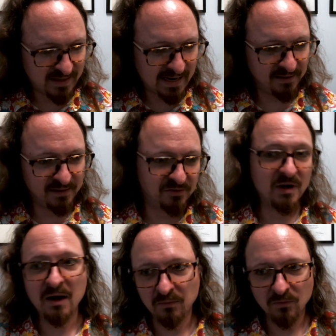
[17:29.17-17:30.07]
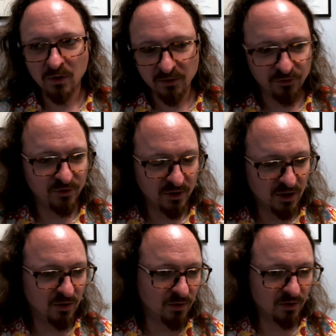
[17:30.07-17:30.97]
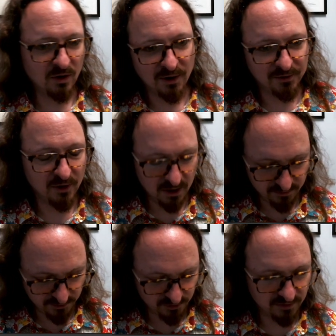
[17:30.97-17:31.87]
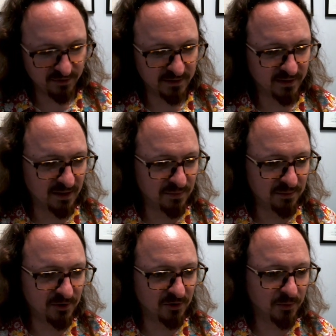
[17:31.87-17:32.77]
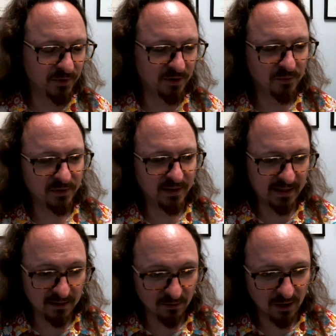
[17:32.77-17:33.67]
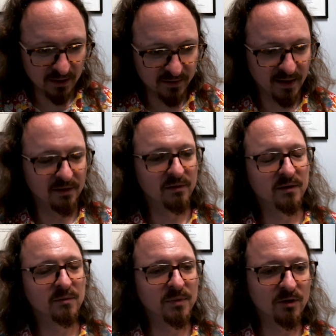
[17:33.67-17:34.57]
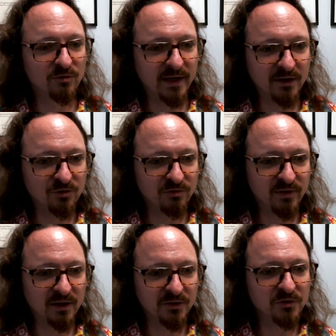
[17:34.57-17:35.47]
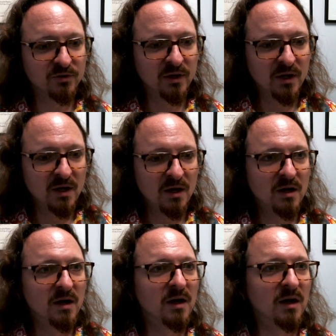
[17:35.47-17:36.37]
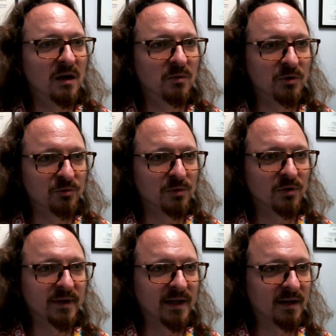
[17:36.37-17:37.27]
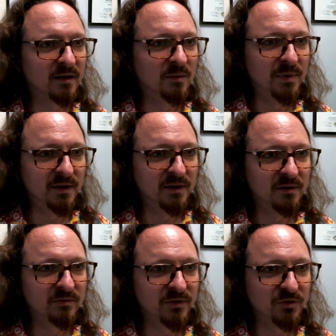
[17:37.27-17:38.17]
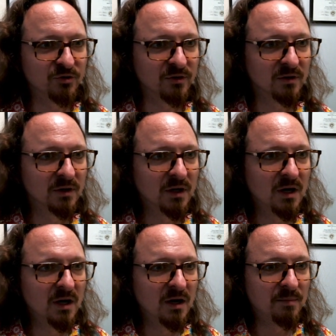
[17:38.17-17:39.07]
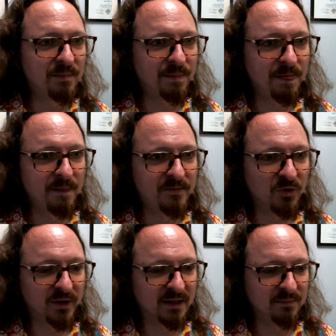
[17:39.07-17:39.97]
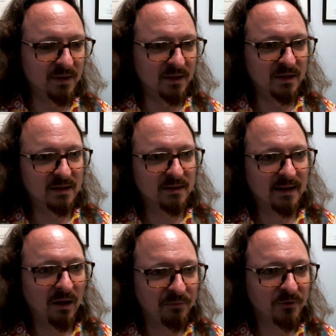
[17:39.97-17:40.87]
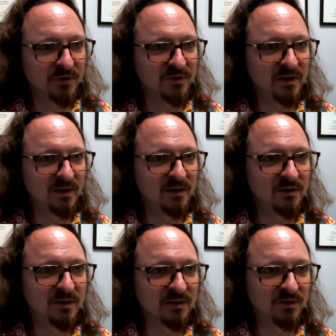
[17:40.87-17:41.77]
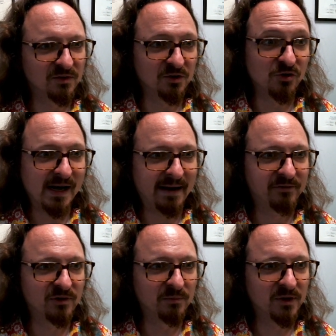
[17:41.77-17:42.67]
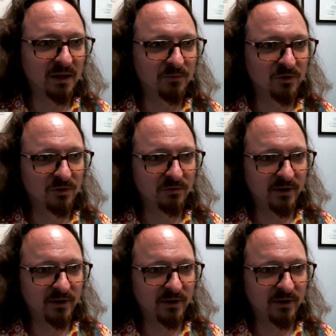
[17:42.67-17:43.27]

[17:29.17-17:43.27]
that's not 1 or 0 or on or off or stuff like that. Maybe you're working with analog data that can be a range of values, which we'll look at a bit in the future. So it can be helpful to see these things as a graph sometimes. So if I